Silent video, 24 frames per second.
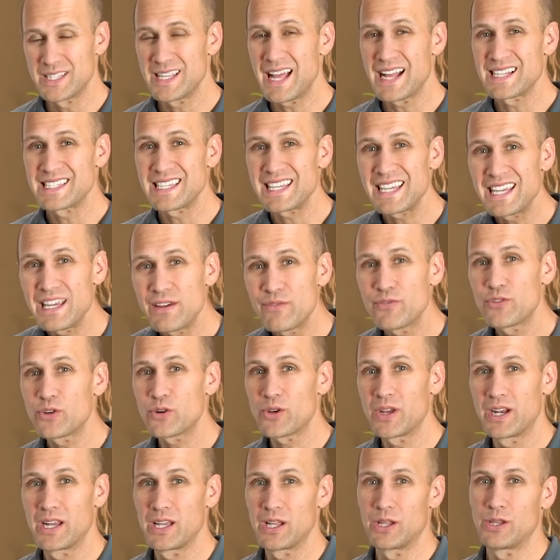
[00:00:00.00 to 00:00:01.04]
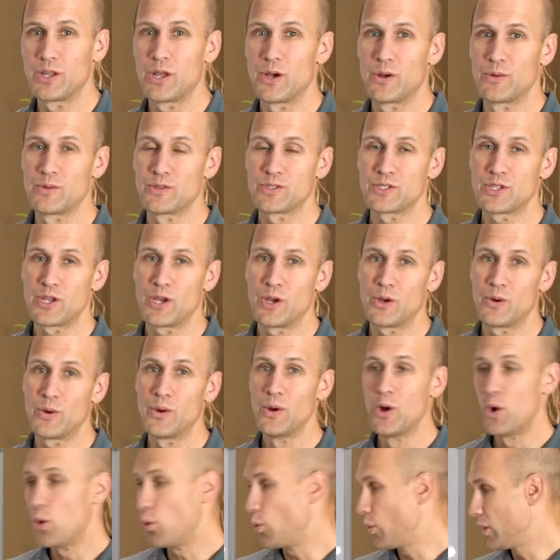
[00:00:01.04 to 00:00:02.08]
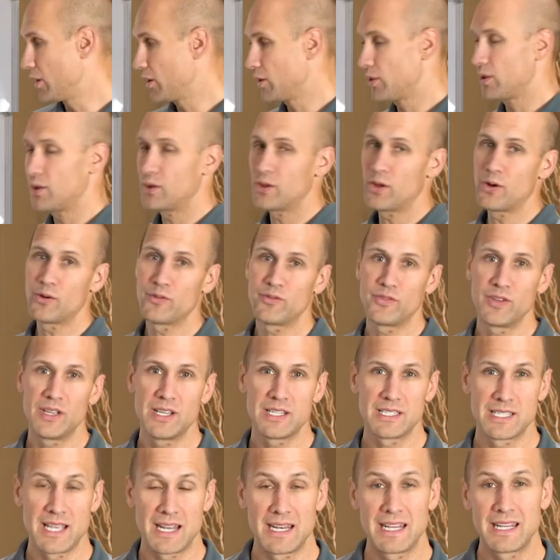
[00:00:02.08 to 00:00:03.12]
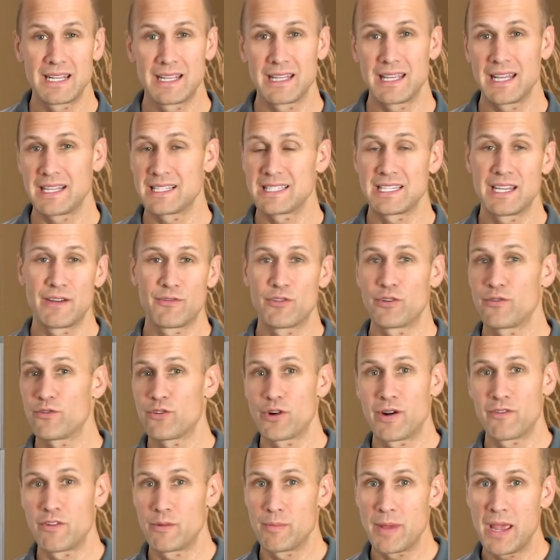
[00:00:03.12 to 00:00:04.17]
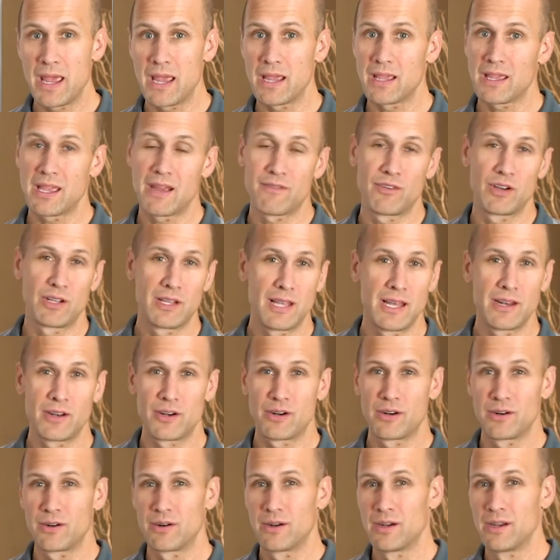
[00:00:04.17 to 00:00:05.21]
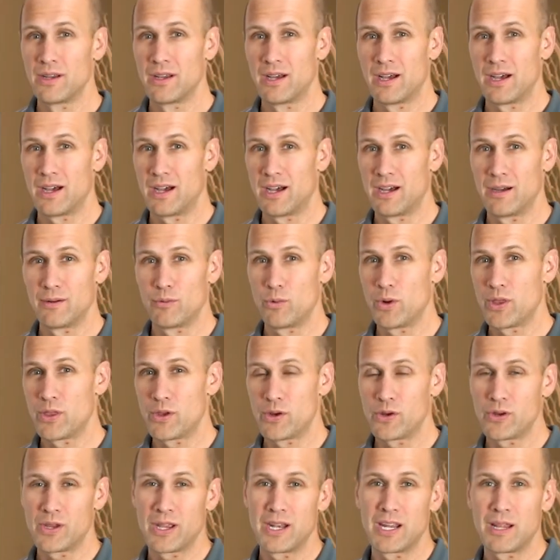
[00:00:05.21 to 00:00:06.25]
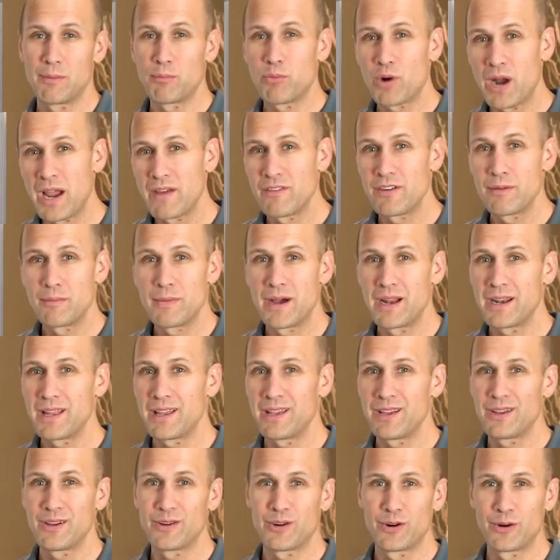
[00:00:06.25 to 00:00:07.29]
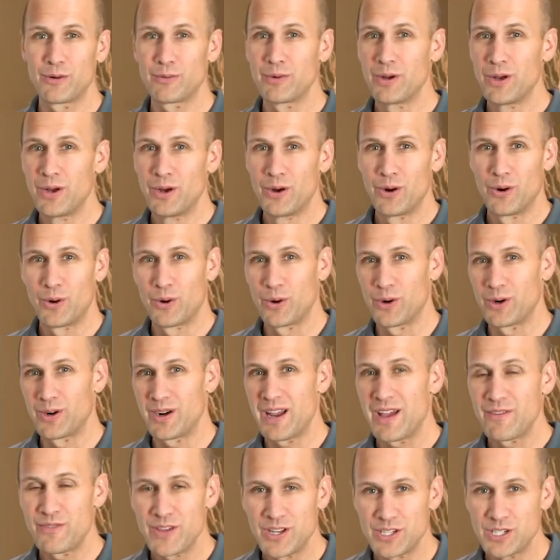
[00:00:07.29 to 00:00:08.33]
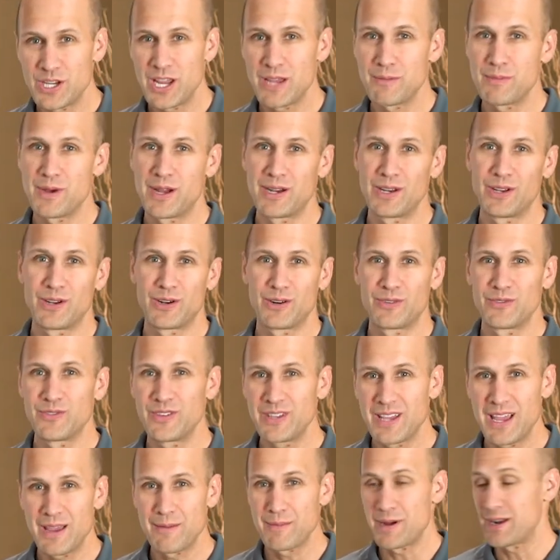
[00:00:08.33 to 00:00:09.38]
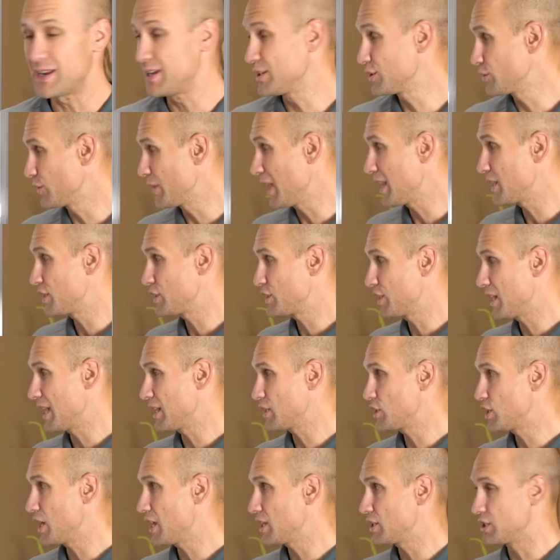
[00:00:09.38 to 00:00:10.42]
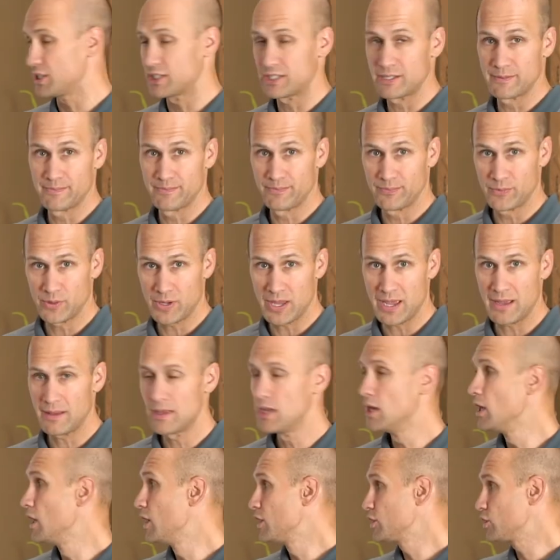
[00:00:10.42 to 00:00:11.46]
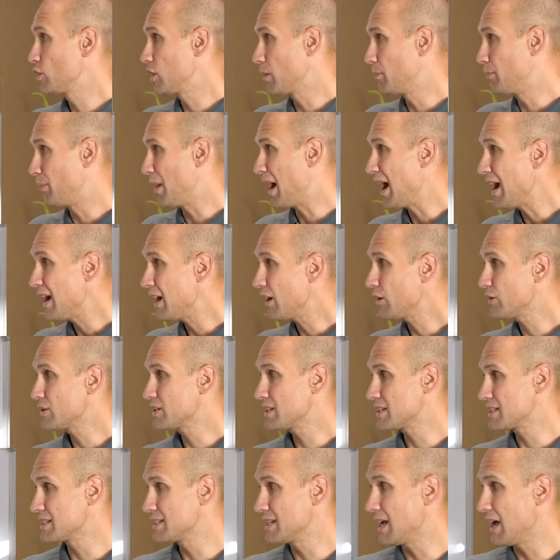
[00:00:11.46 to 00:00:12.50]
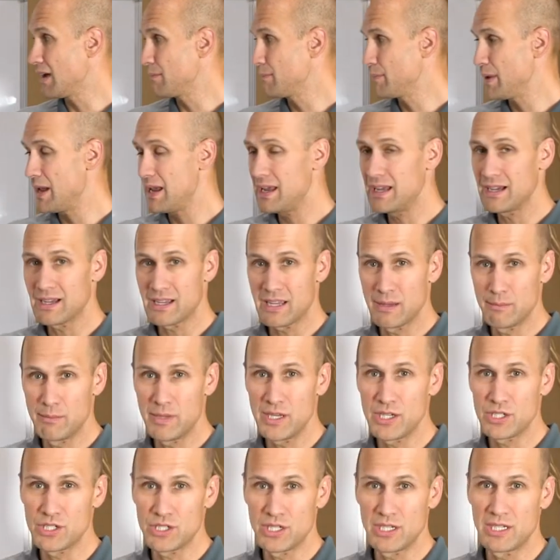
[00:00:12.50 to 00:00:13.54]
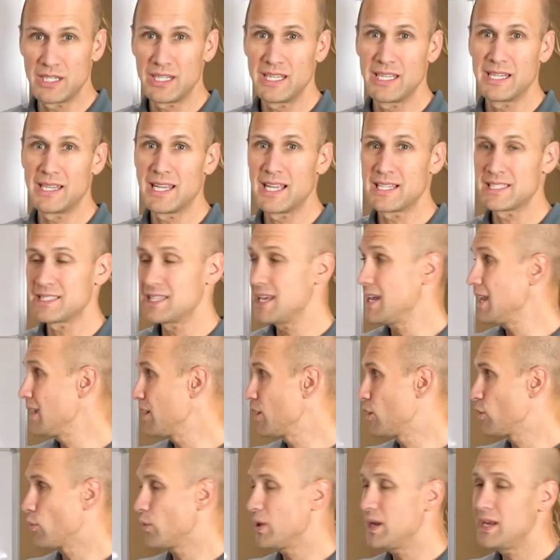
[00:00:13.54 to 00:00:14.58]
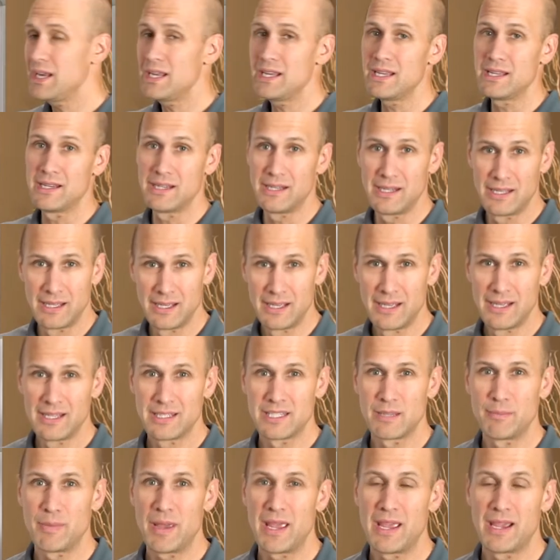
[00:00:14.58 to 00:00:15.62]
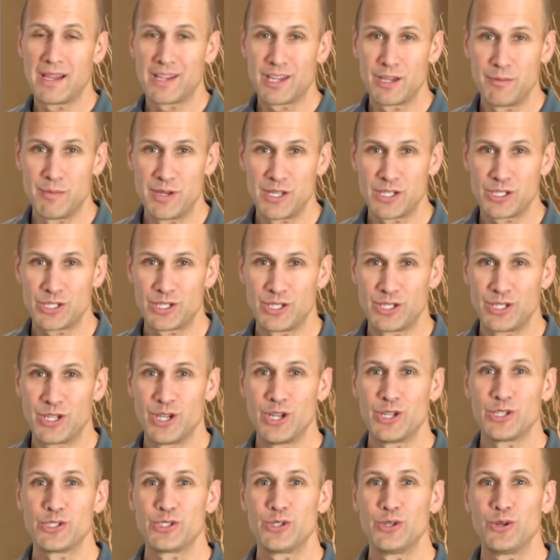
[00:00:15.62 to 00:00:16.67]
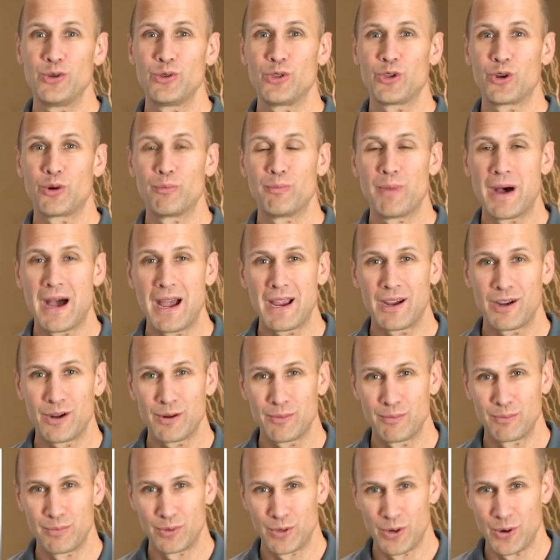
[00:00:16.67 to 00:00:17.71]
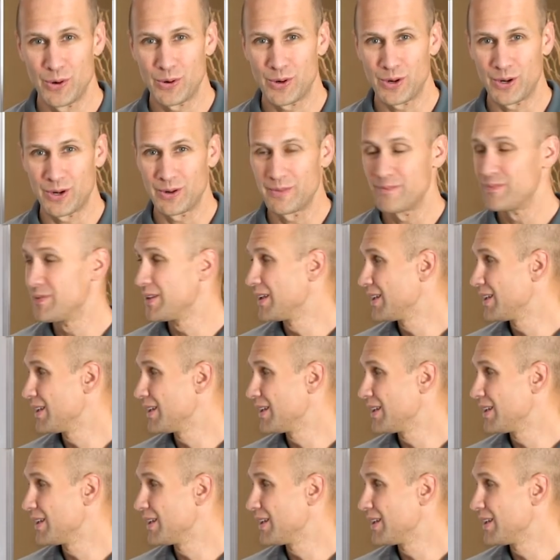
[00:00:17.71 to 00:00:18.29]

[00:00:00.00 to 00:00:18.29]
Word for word: That's if they're getting a loan. So what are the loan fees? They need. It's different for every bank, every lender, uh, whether you're getting private money or or FHA money or VA money. So that that changes. Okay. So the buyer does not pay a commission unless they agreed to pay a commission to their buyer broker.